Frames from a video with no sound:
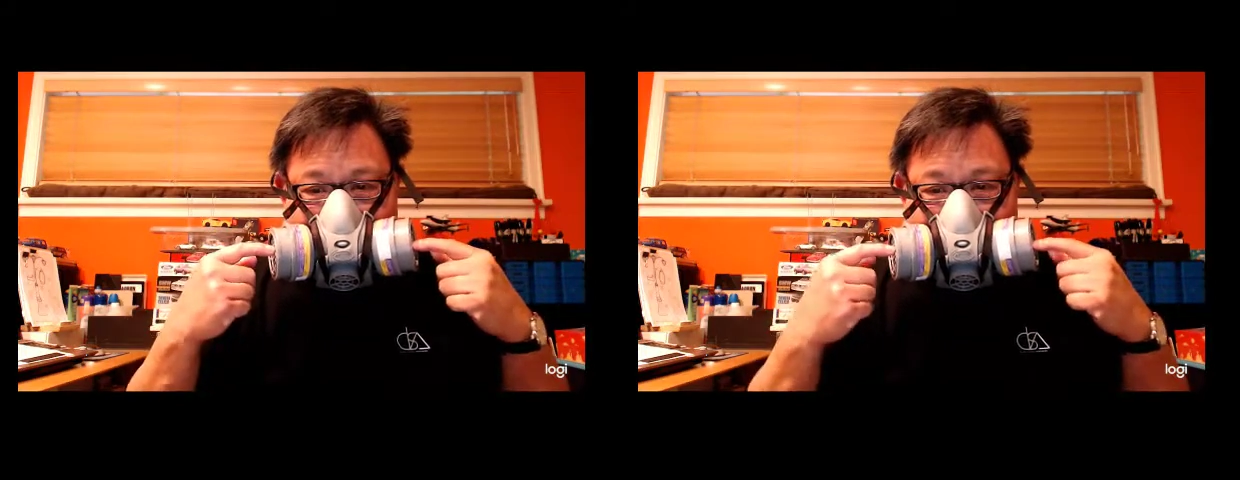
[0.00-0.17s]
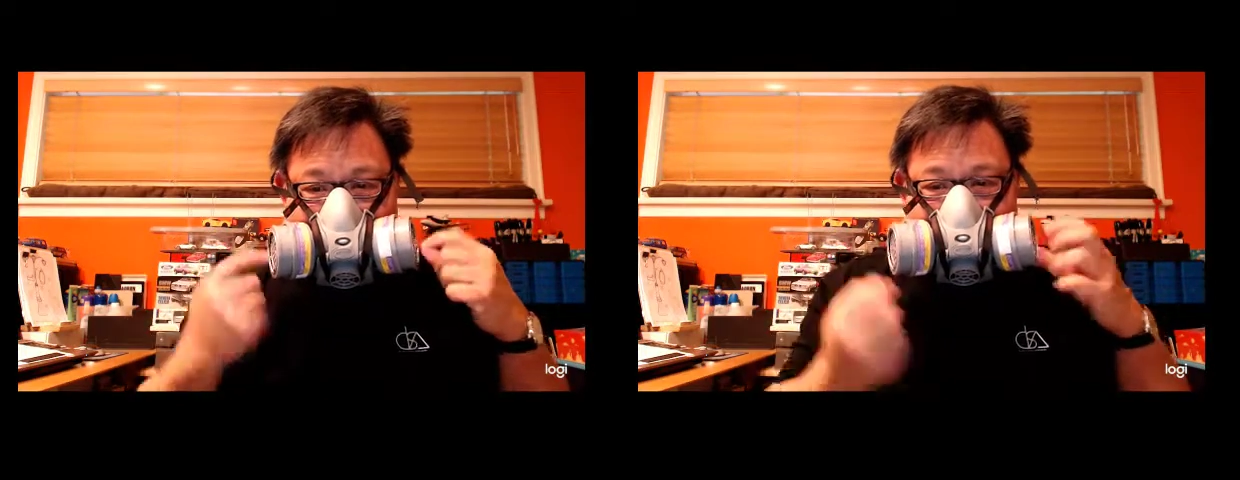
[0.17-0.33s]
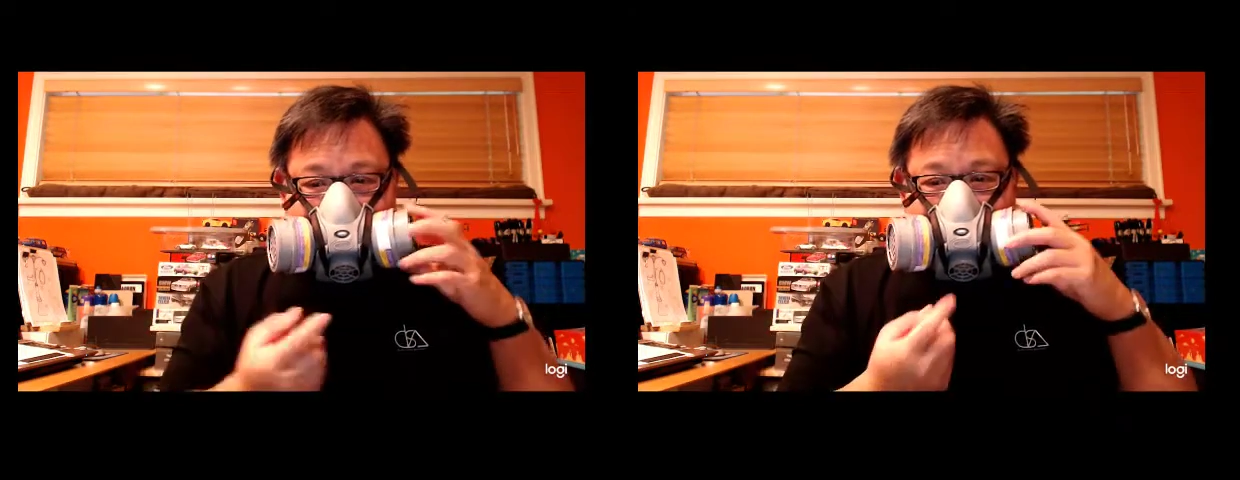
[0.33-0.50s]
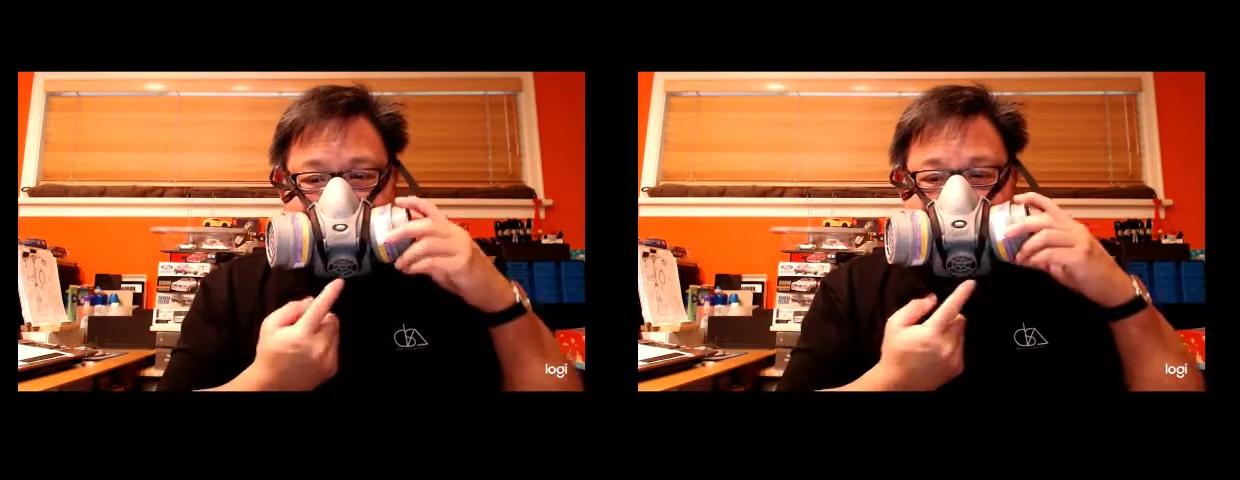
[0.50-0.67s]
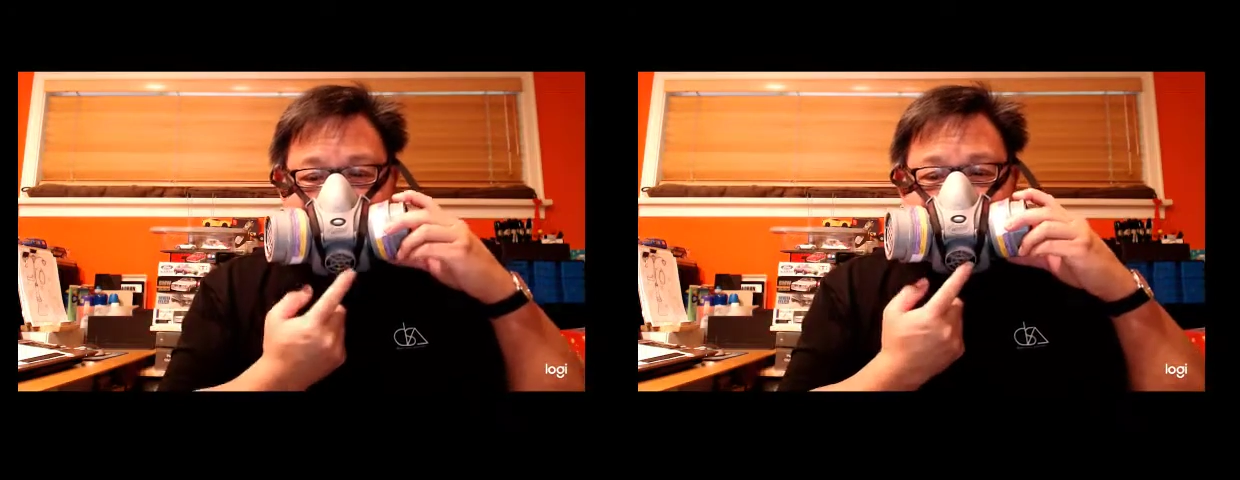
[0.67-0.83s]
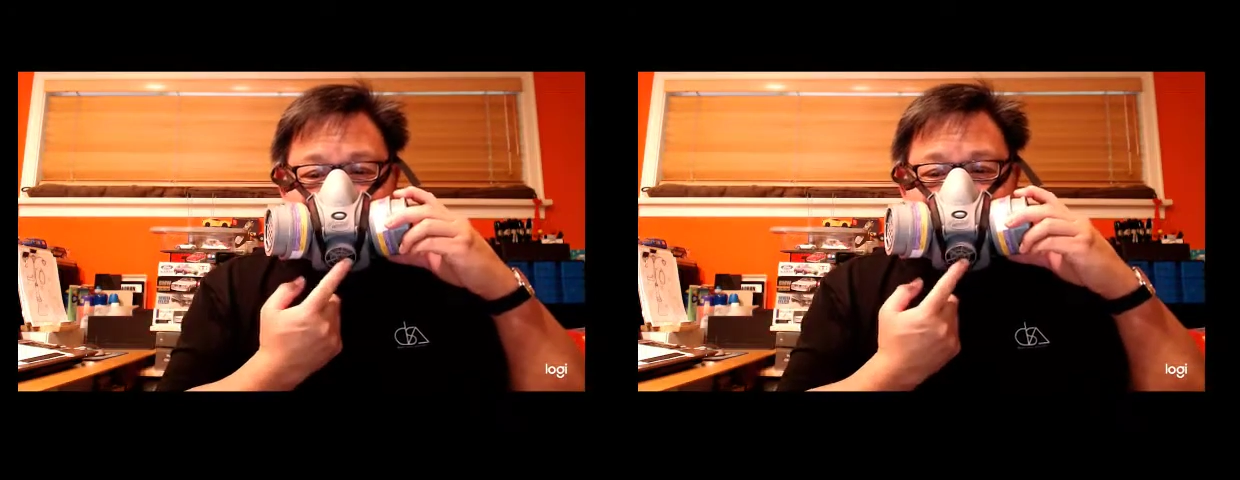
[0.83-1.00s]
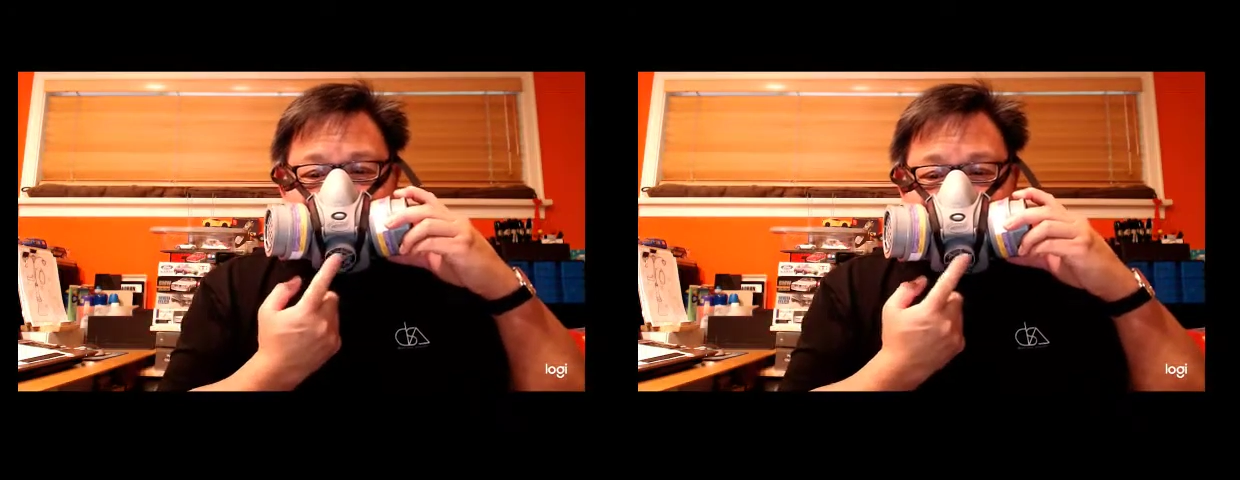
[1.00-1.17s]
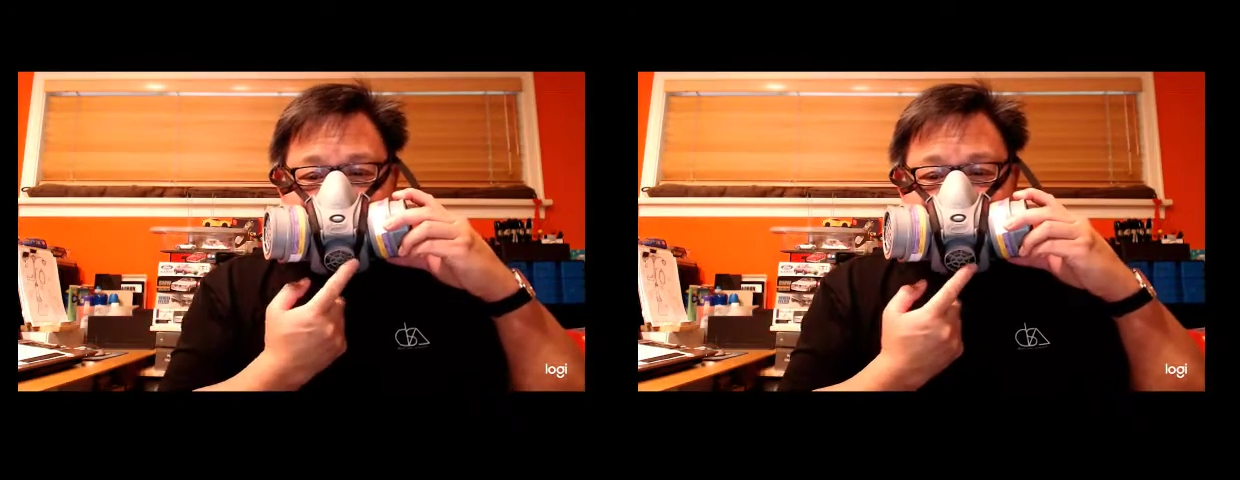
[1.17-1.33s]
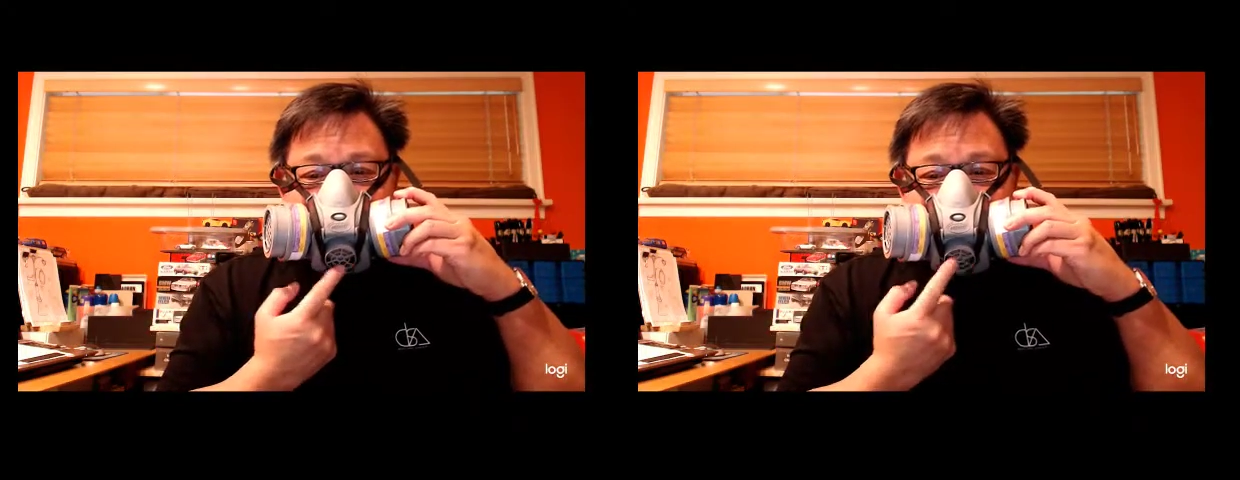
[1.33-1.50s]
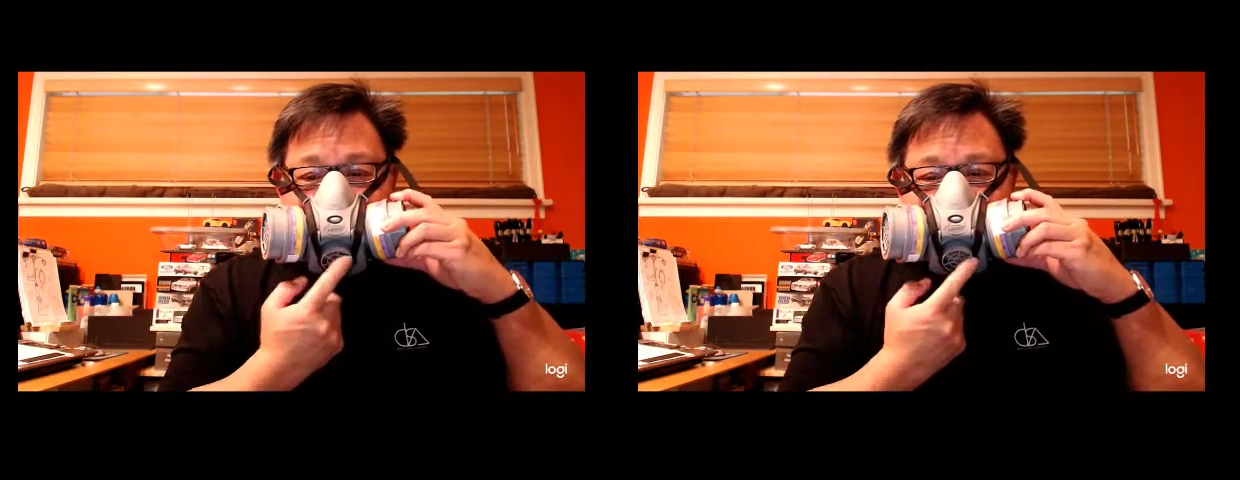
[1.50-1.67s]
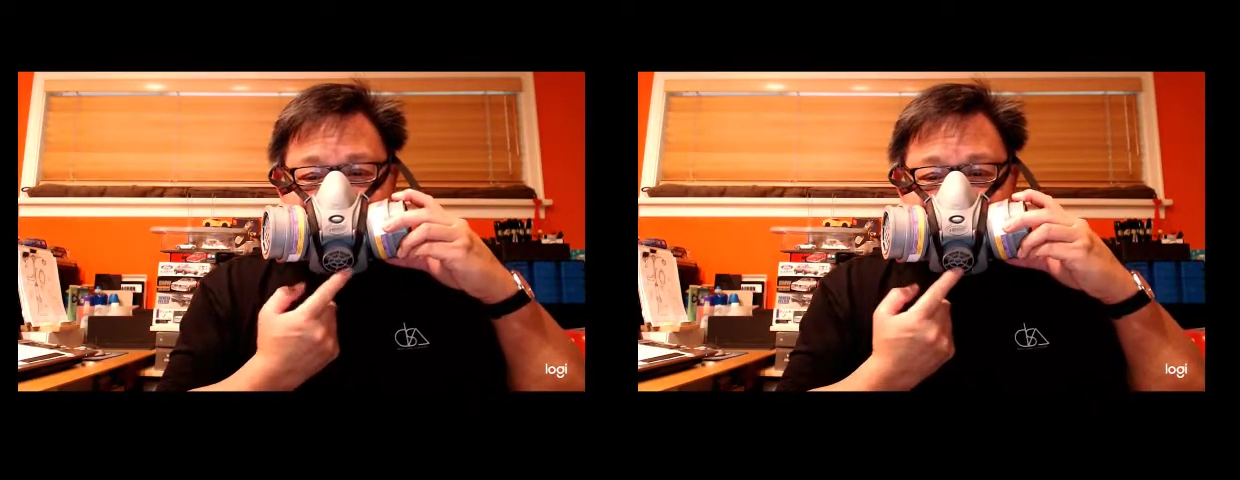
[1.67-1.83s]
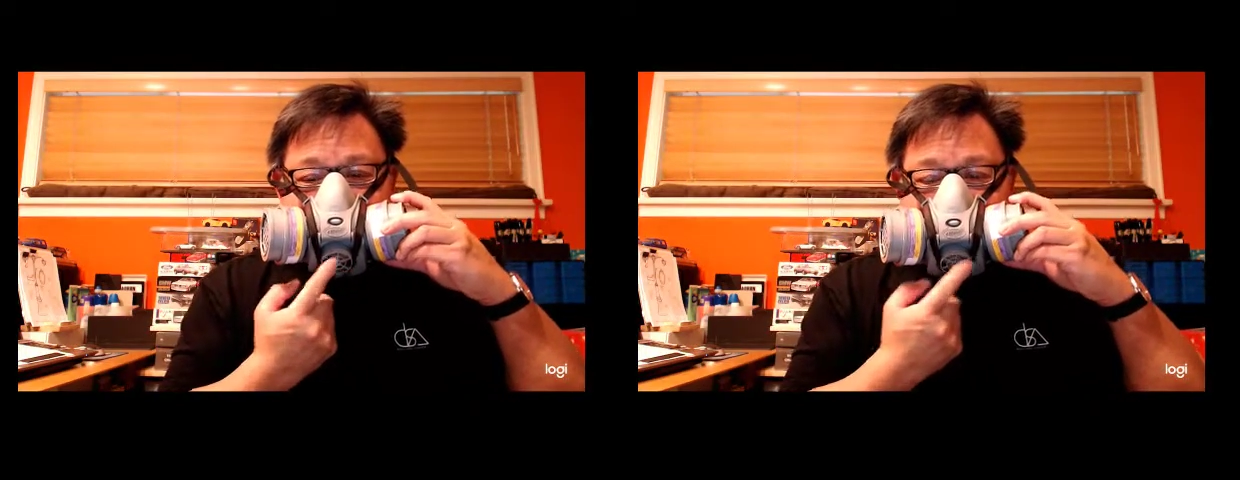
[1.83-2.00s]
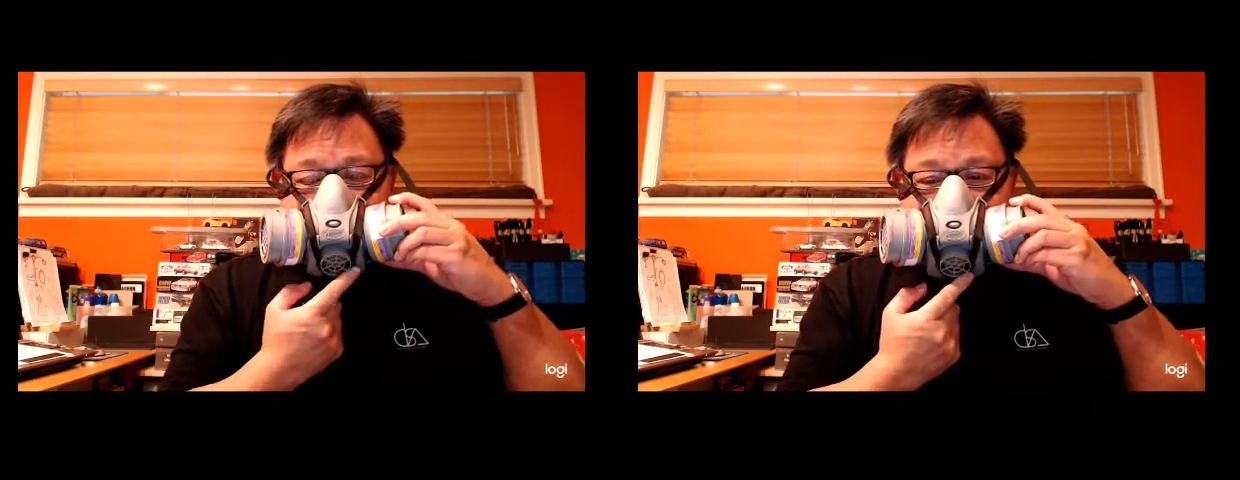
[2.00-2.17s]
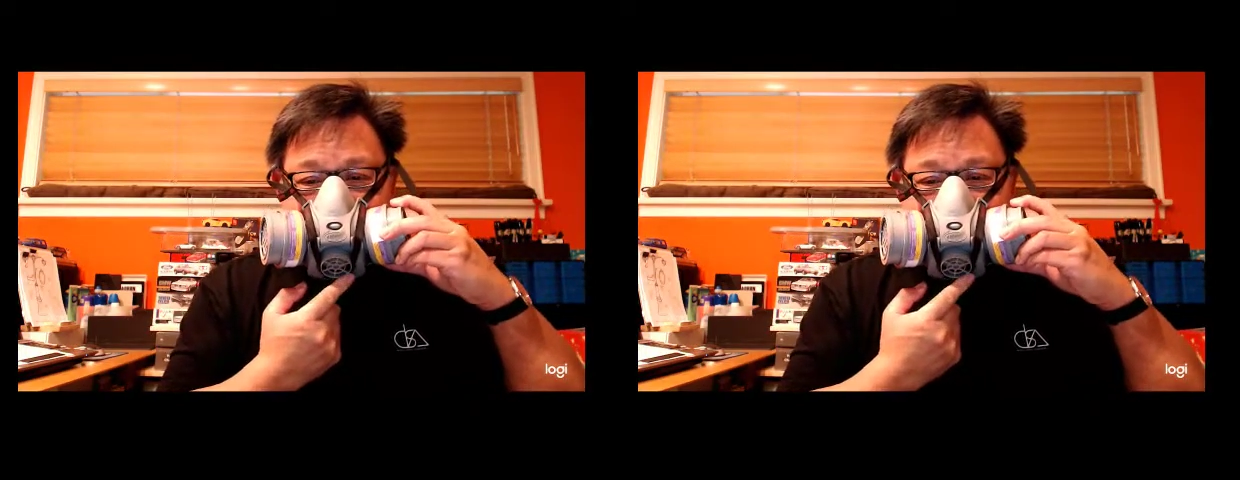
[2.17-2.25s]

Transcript: and again, the valve in the front